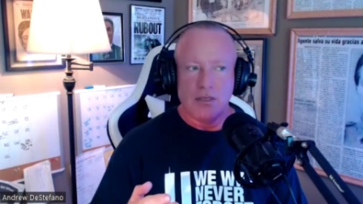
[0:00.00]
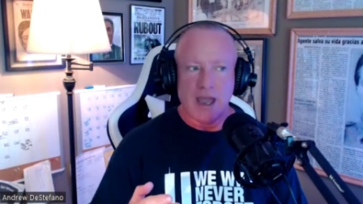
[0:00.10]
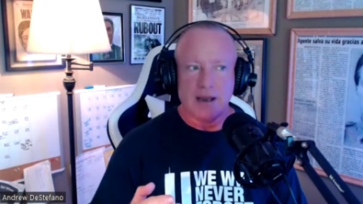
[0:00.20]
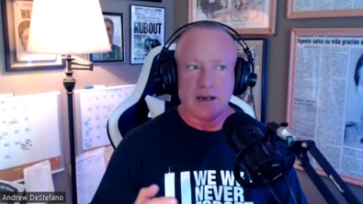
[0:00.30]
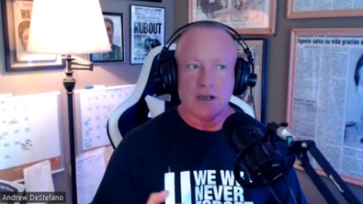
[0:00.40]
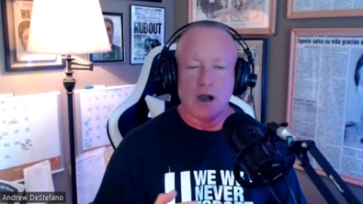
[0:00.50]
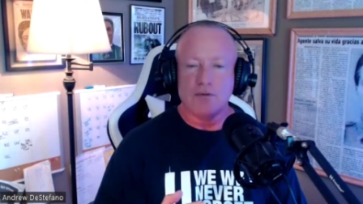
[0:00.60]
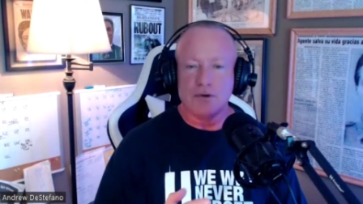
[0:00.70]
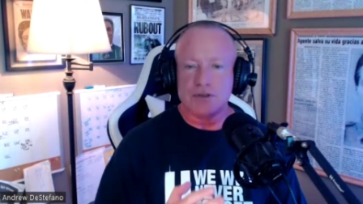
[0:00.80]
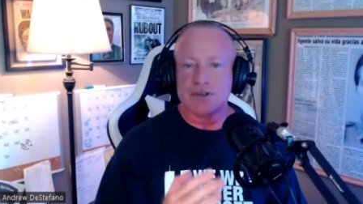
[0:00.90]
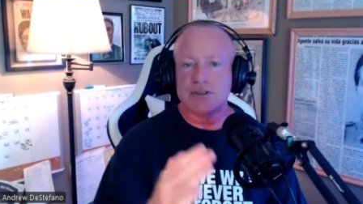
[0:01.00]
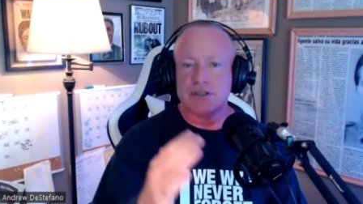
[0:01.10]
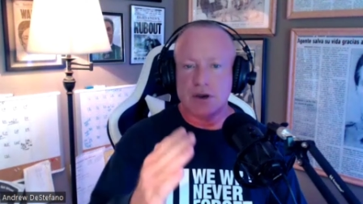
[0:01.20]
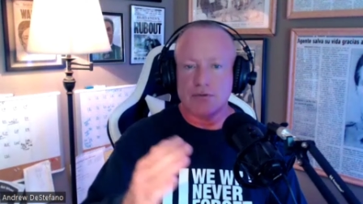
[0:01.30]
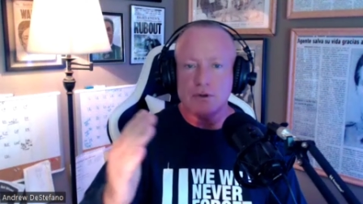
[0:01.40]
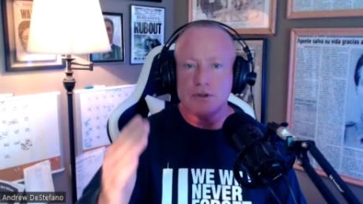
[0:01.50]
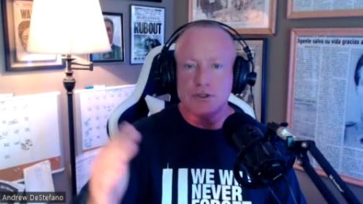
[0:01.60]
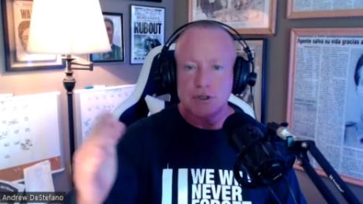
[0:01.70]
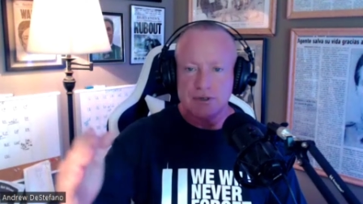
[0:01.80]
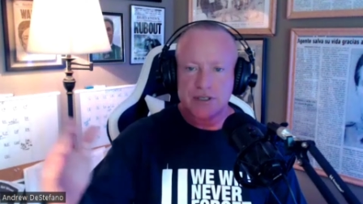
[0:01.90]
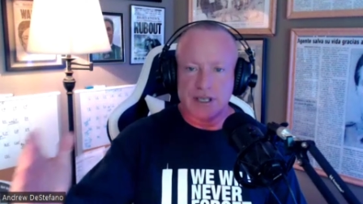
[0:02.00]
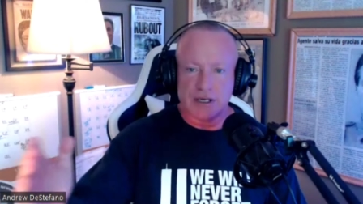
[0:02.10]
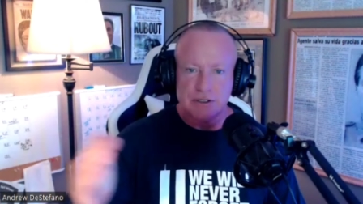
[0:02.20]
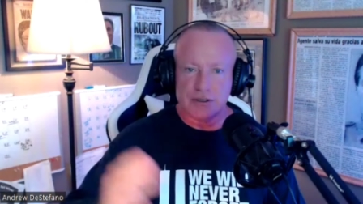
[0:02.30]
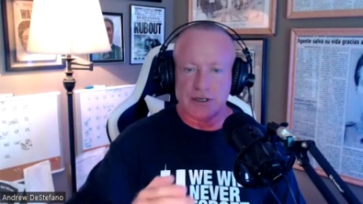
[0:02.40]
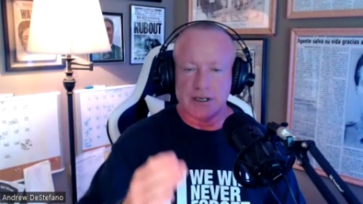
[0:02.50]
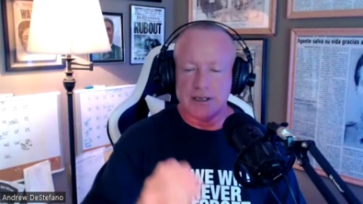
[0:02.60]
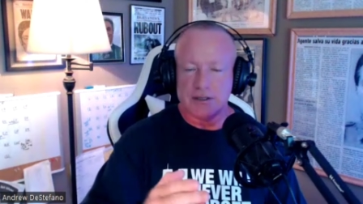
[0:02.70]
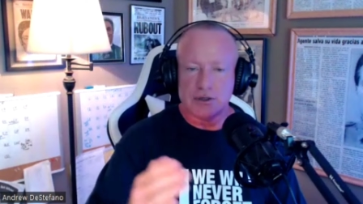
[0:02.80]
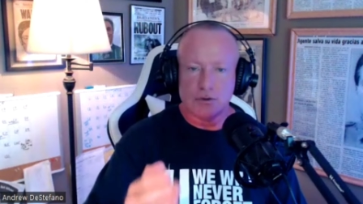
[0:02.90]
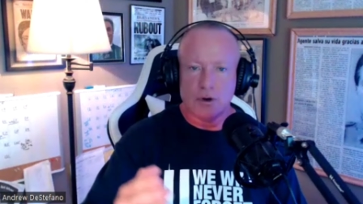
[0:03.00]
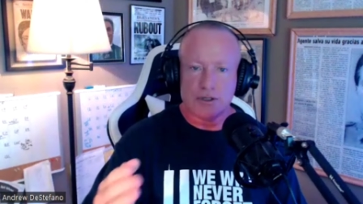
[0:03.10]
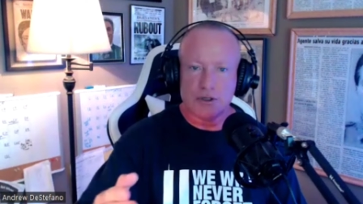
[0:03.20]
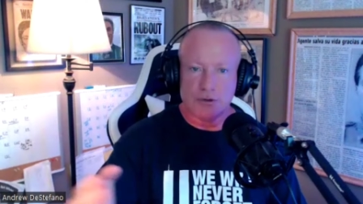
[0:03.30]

that covers several jurisdictions, it's cross